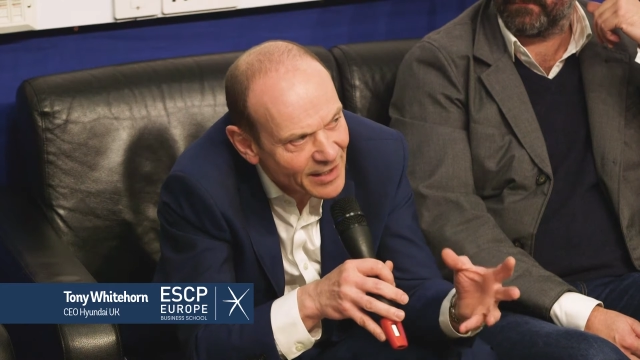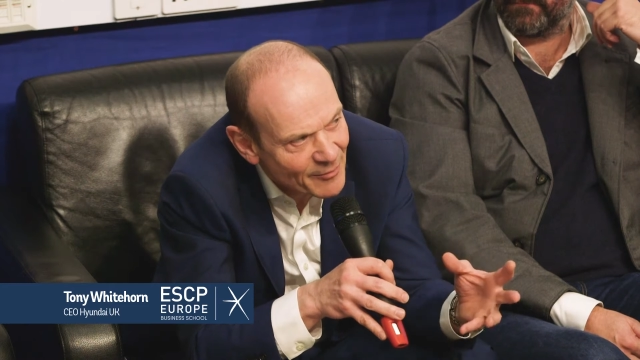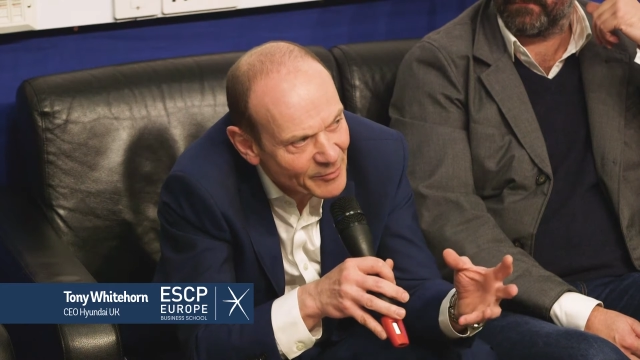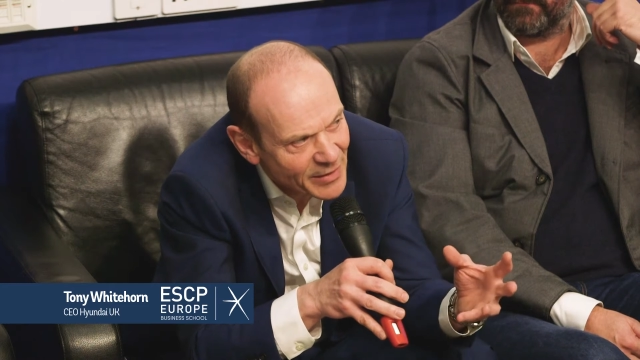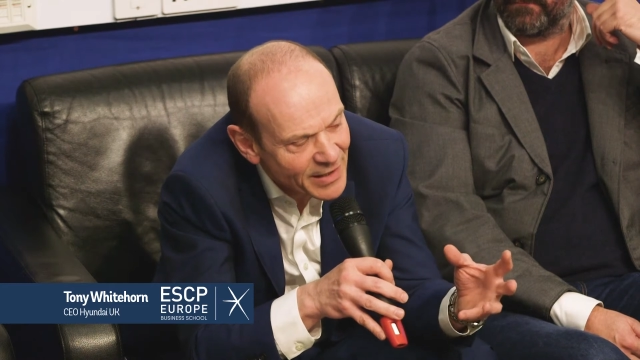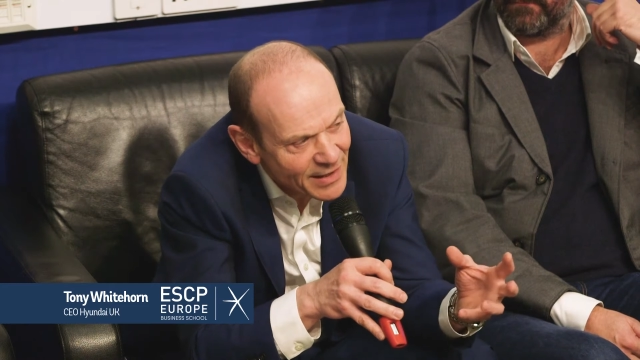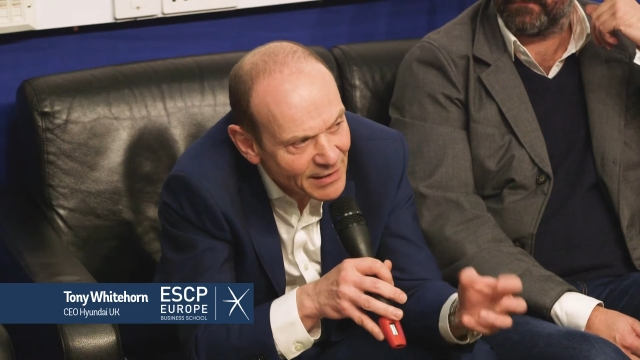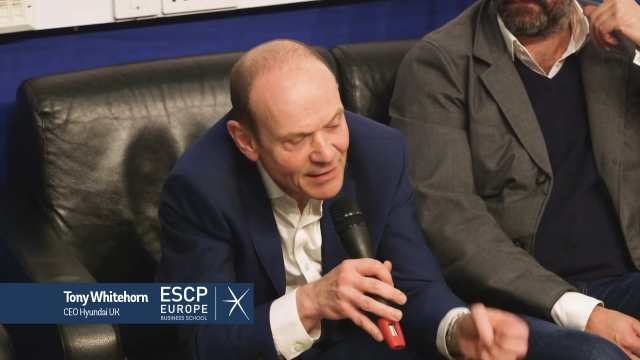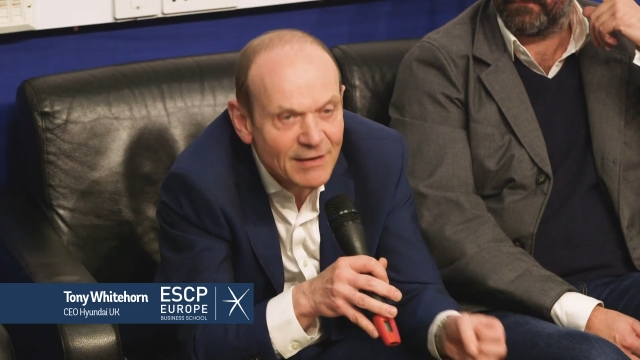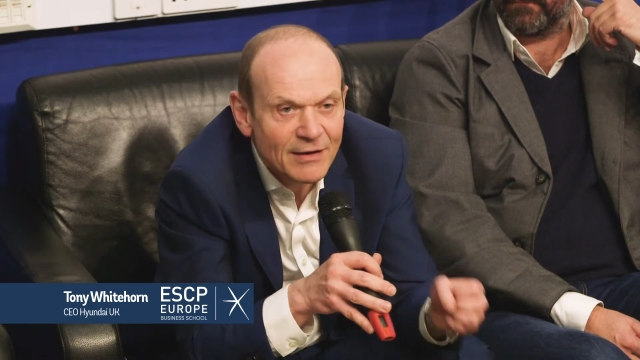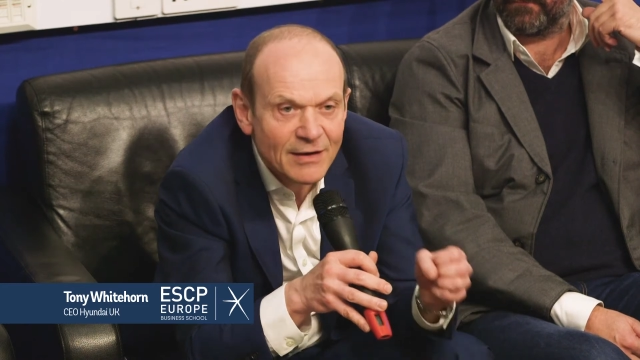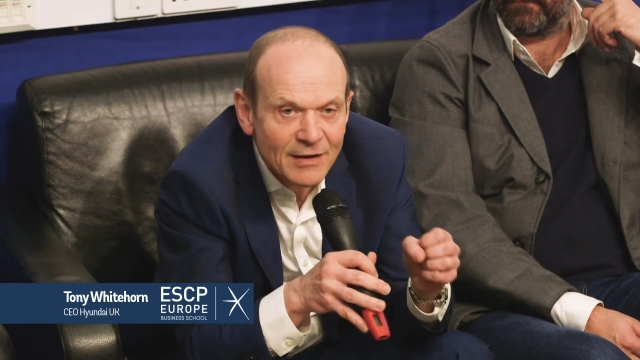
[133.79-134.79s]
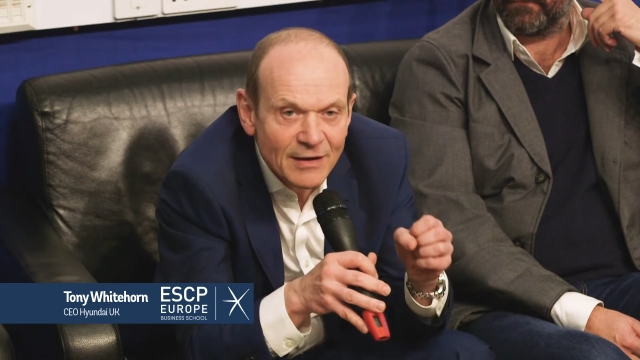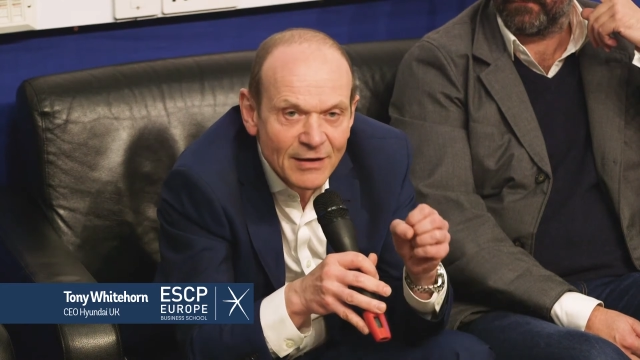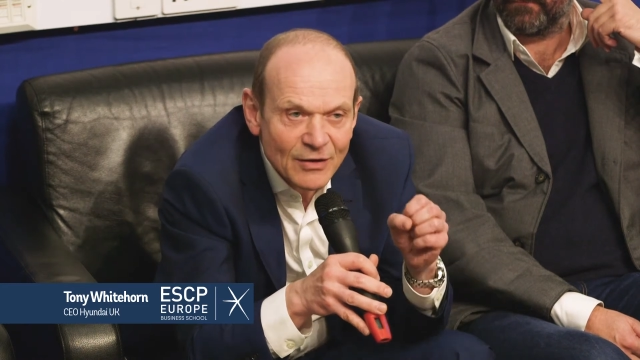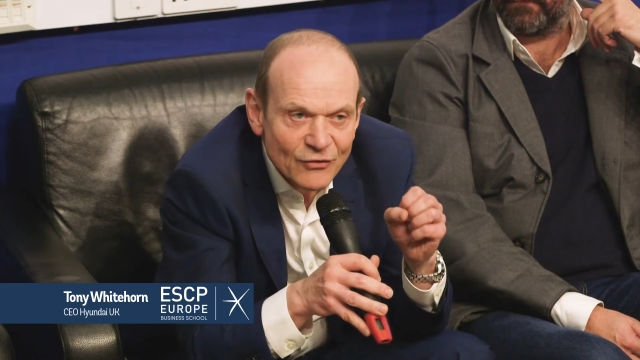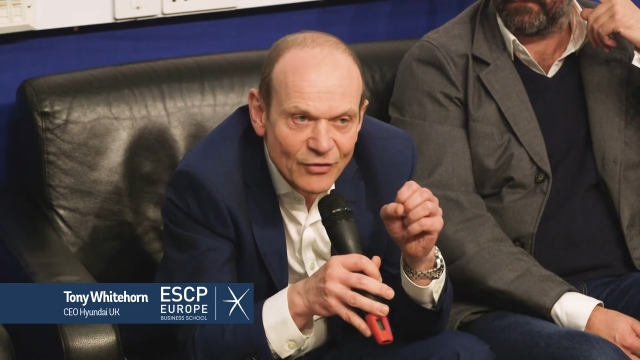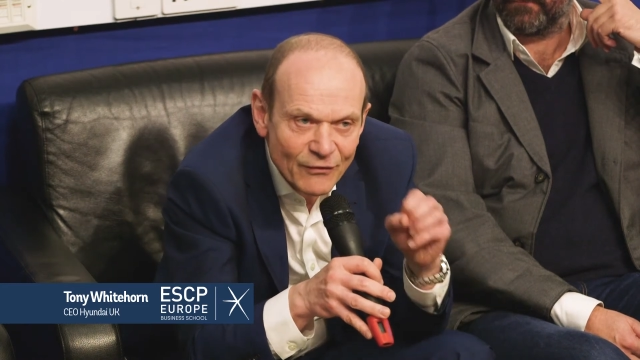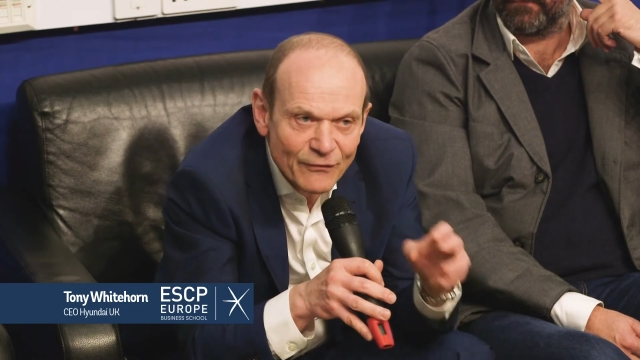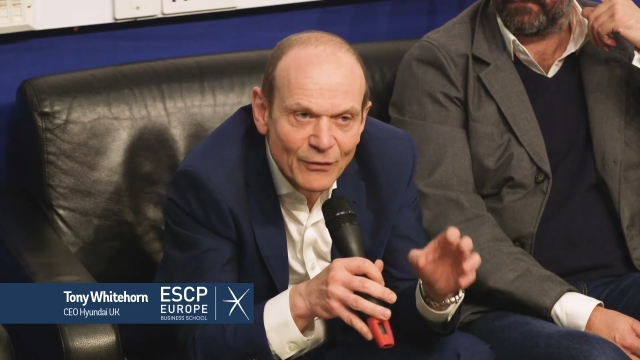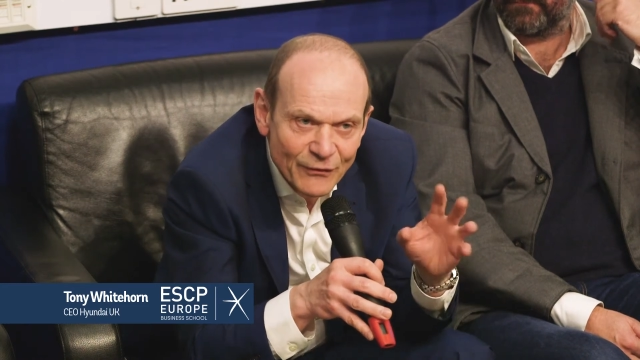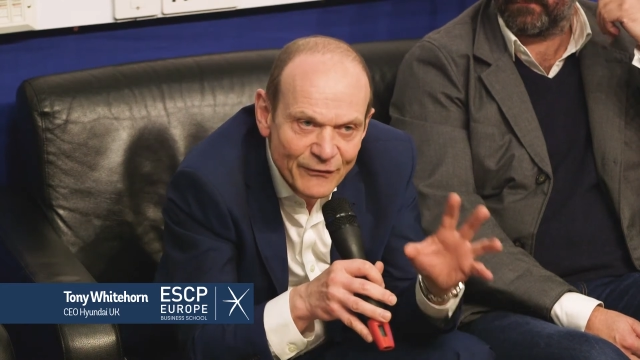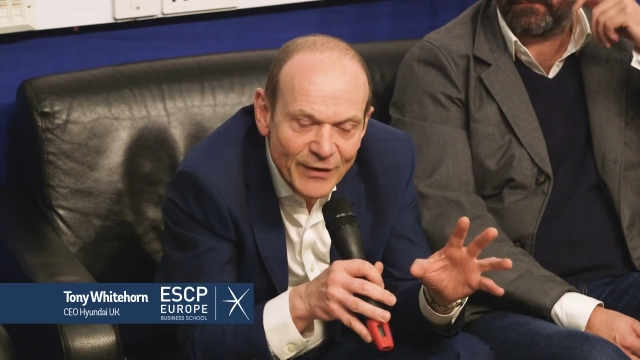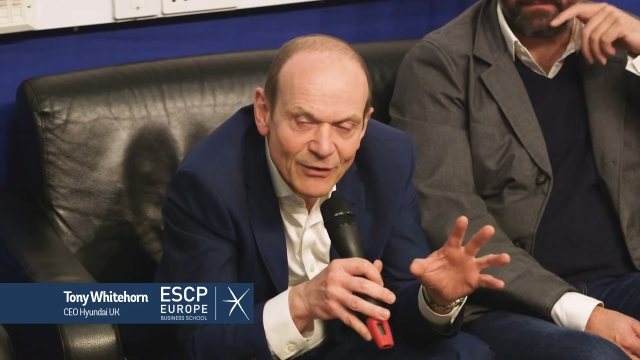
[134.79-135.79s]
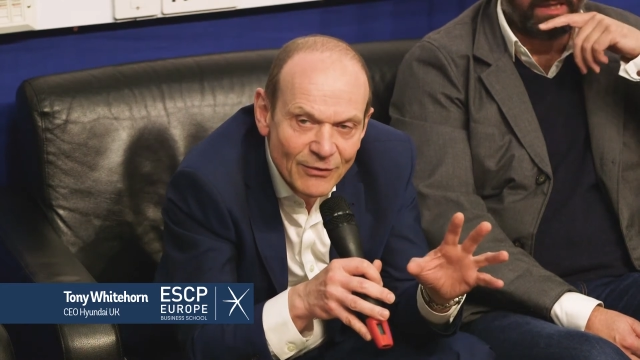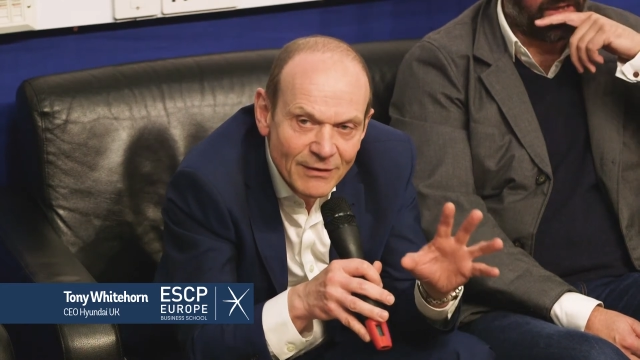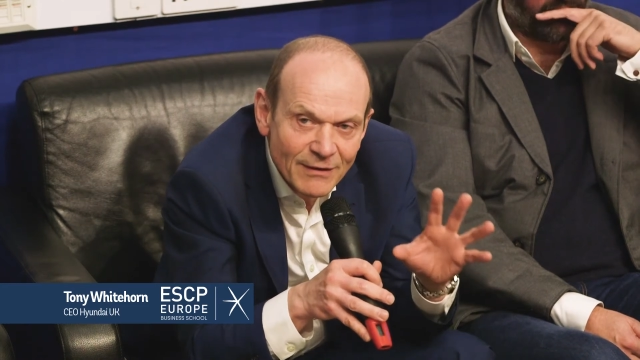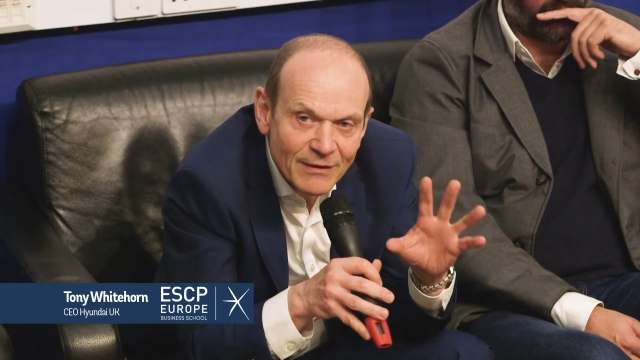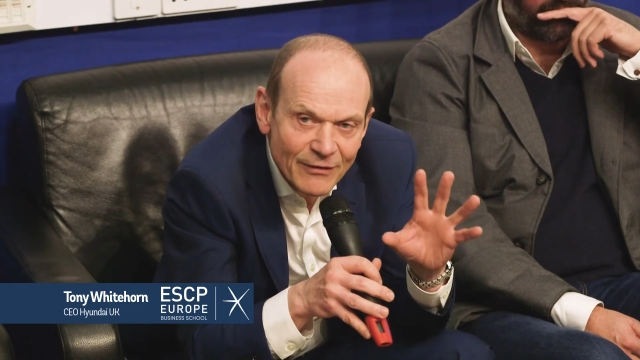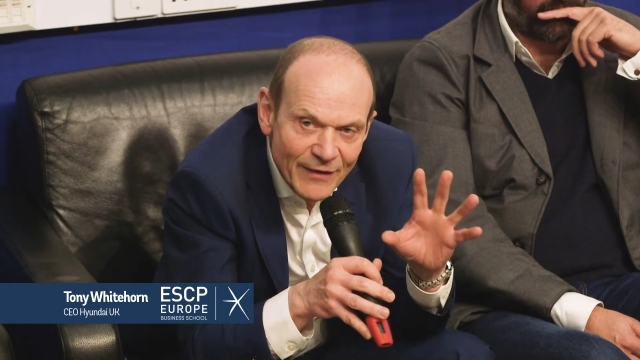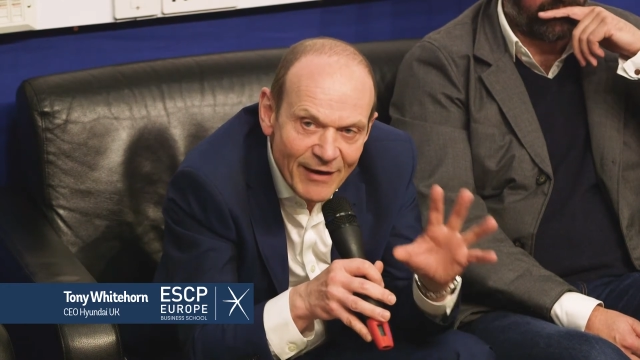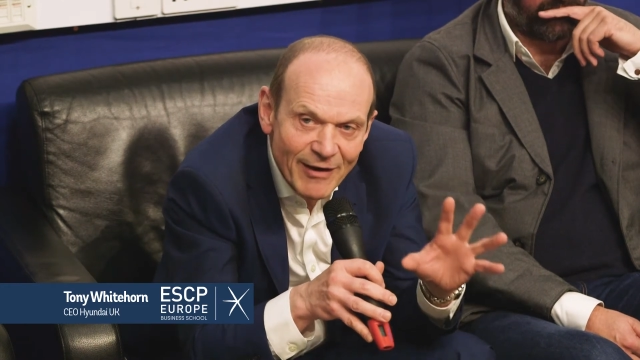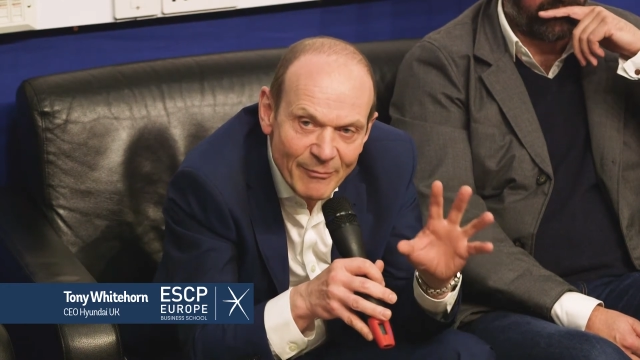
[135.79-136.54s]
company to fulfill their